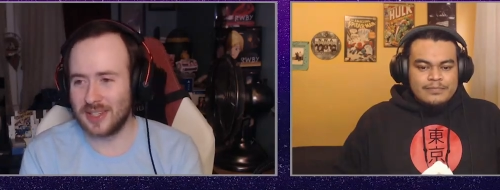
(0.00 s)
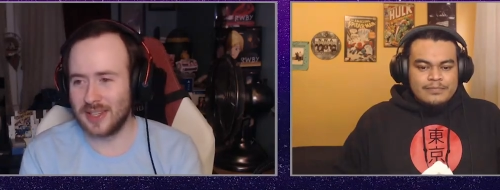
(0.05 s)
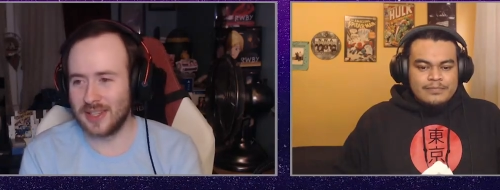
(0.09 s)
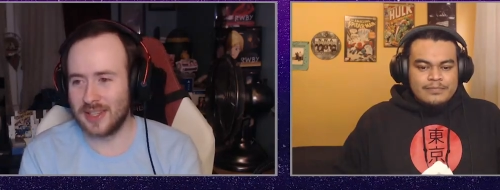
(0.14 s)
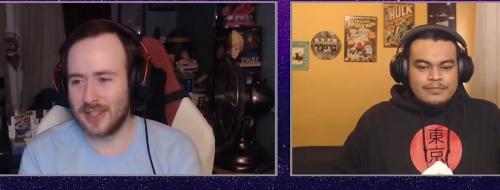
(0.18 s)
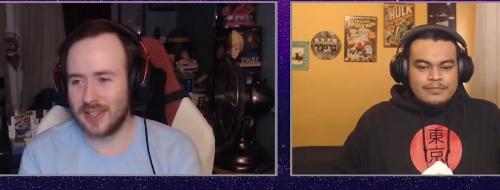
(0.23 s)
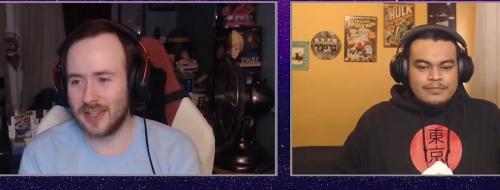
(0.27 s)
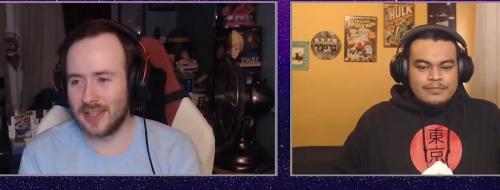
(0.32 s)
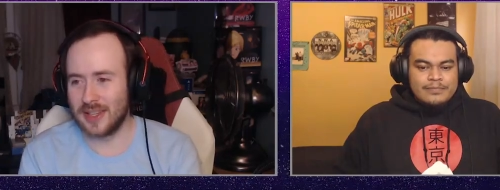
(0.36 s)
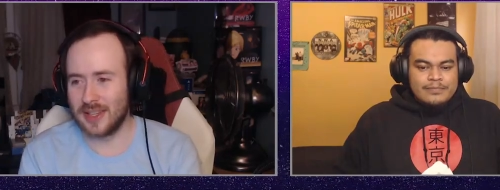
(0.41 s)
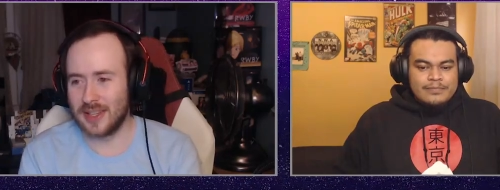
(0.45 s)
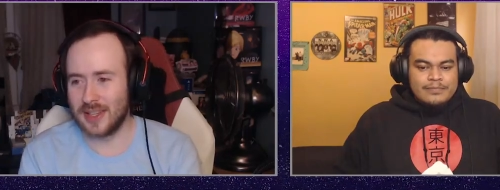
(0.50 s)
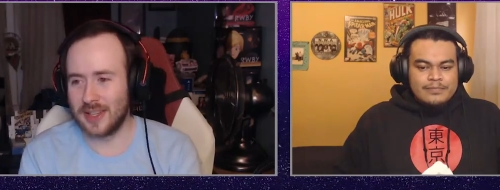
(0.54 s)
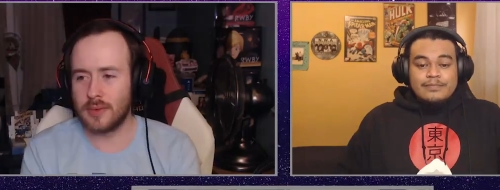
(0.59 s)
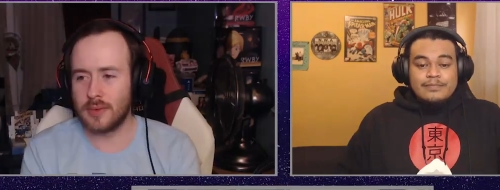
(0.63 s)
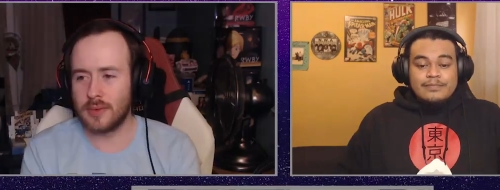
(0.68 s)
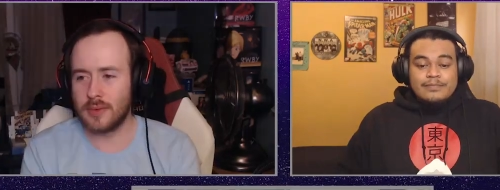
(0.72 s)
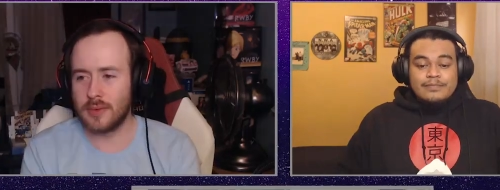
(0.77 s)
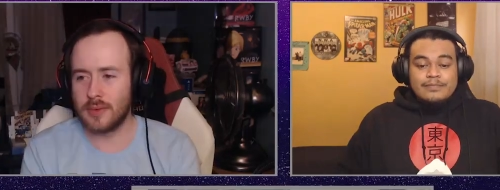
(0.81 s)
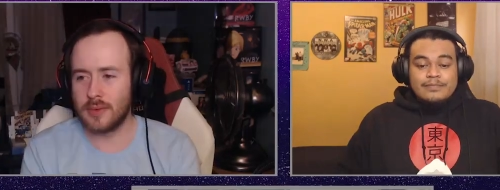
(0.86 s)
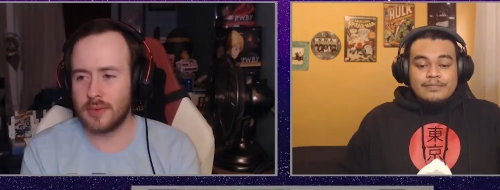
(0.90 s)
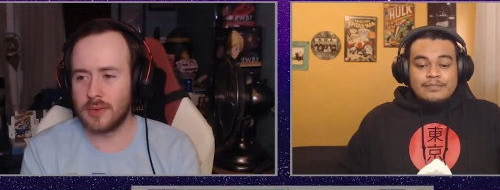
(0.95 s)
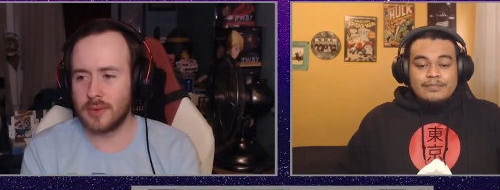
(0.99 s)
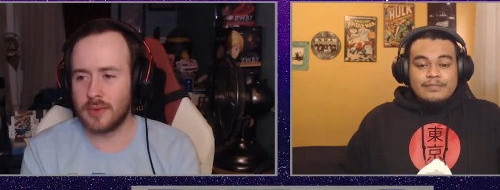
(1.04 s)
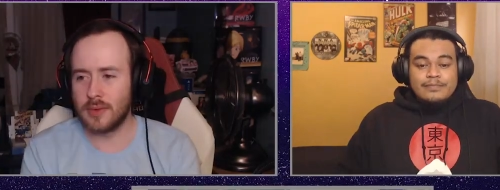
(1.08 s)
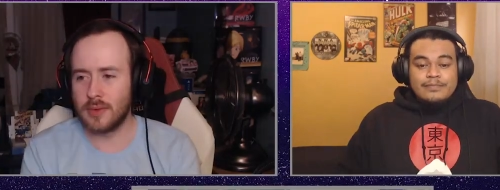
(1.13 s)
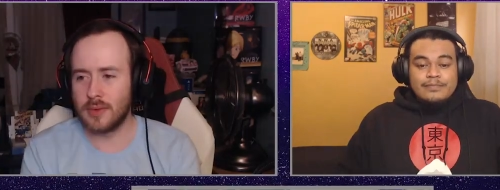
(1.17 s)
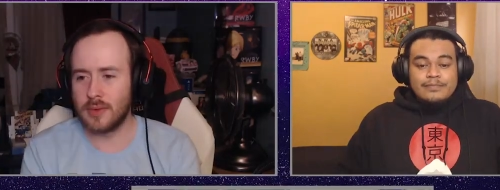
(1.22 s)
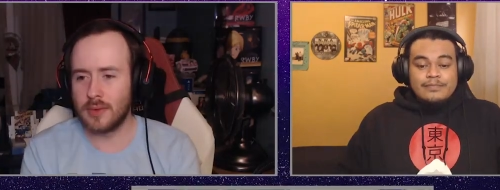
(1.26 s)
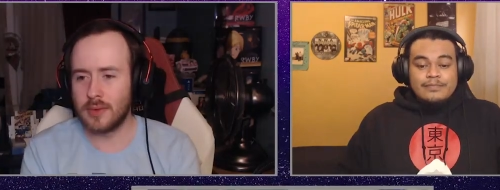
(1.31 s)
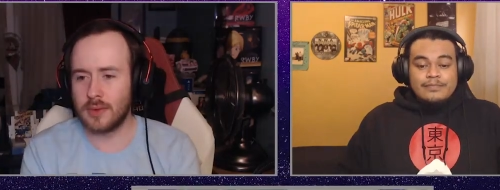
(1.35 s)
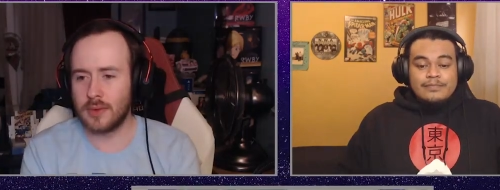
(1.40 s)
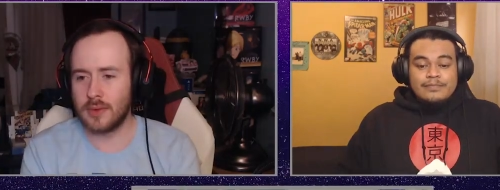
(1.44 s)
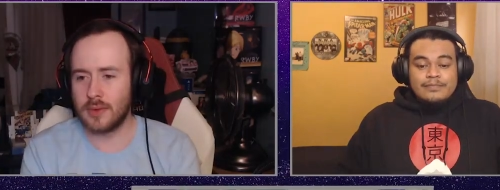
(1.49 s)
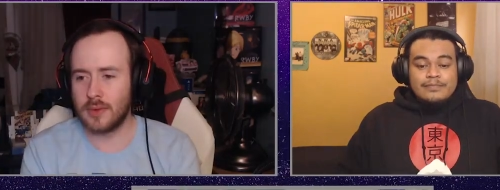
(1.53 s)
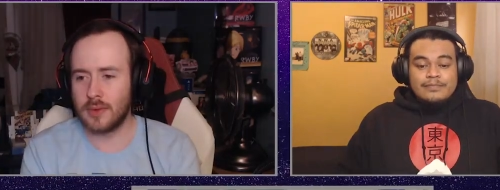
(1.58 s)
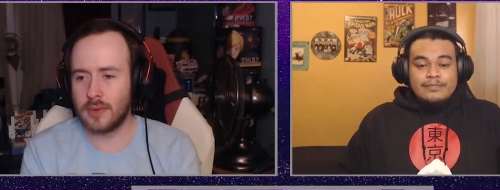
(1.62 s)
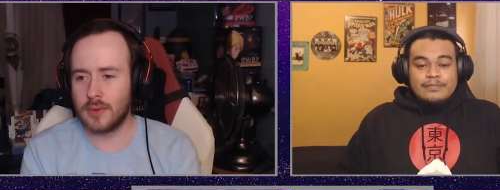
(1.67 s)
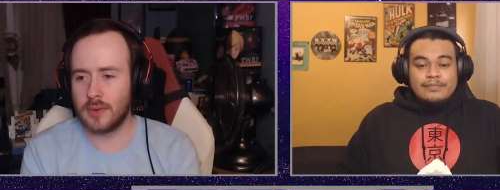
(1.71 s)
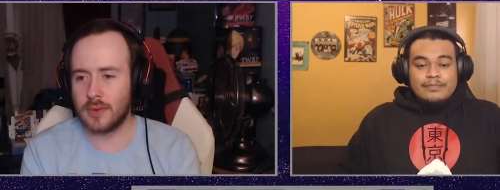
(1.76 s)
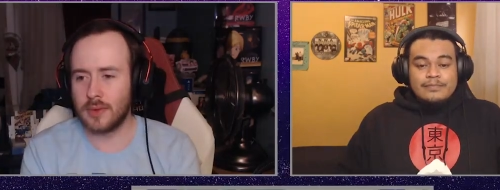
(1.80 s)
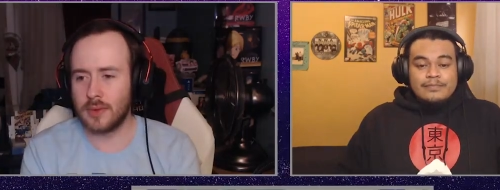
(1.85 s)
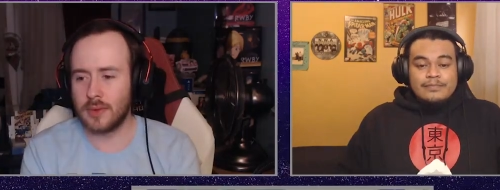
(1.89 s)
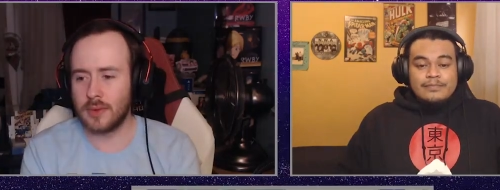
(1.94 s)

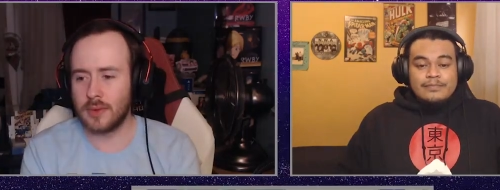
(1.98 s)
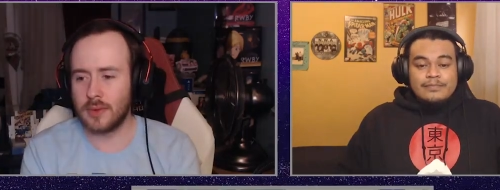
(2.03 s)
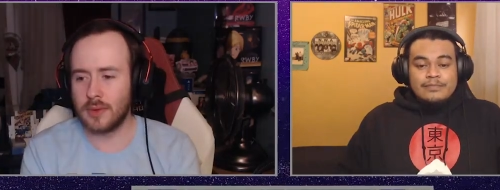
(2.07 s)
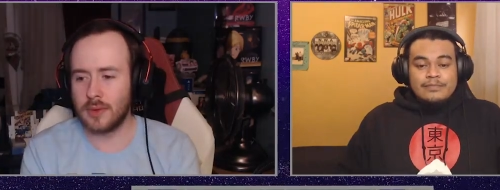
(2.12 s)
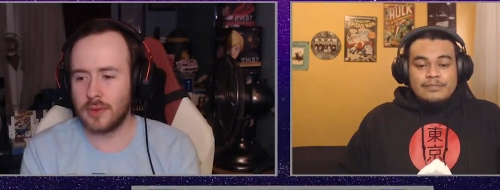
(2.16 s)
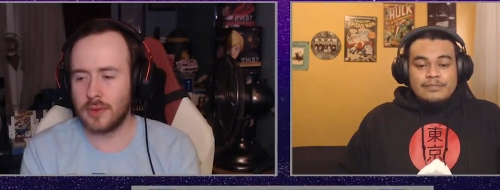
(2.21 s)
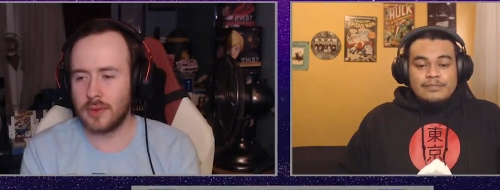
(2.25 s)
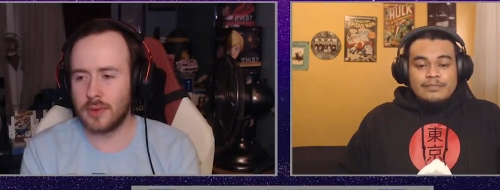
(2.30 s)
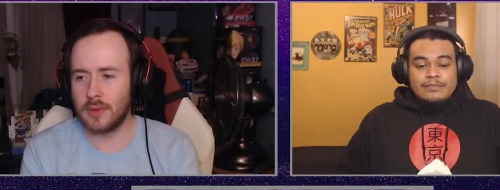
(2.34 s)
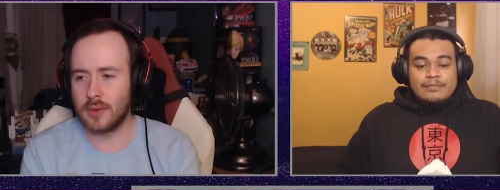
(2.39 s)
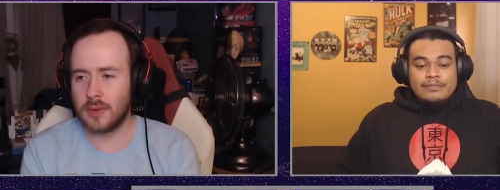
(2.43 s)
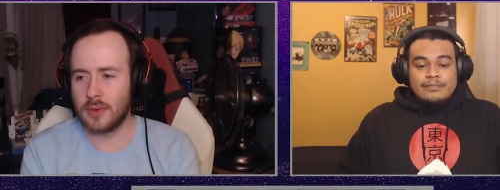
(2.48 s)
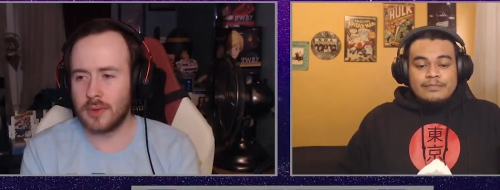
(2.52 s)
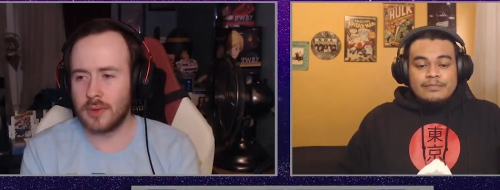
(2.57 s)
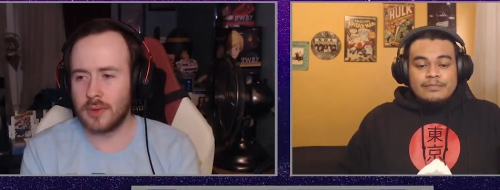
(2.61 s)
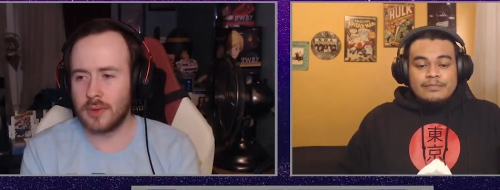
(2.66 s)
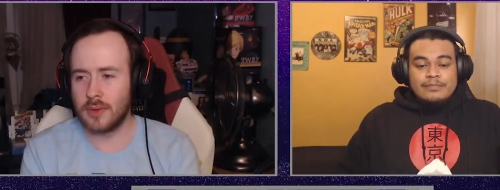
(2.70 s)
(silence)